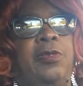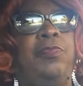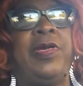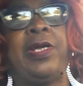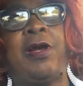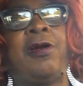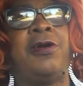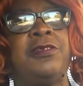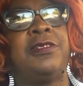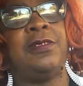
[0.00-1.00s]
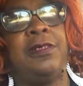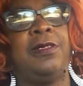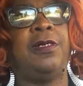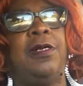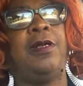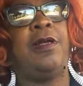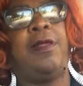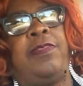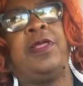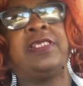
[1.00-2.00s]
Because
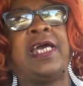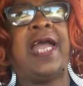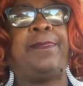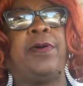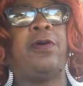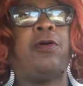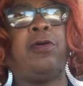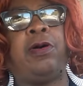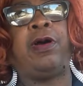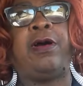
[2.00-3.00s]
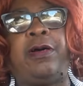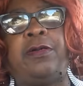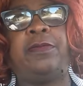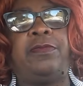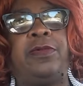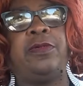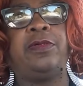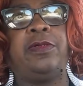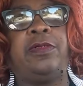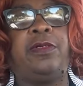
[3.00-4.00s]
the type of uh,
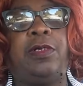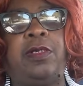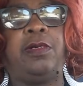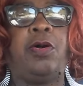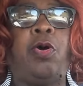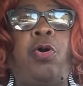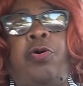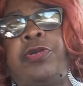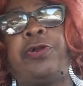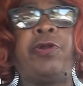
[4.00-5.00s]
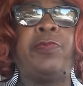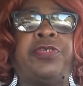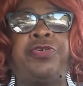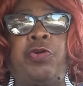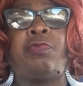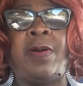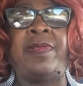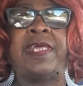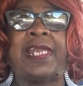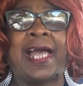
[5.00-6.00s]
older, mature
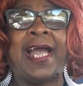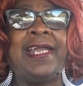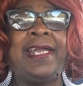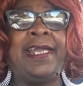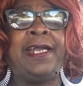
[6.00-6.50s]
woman that I am,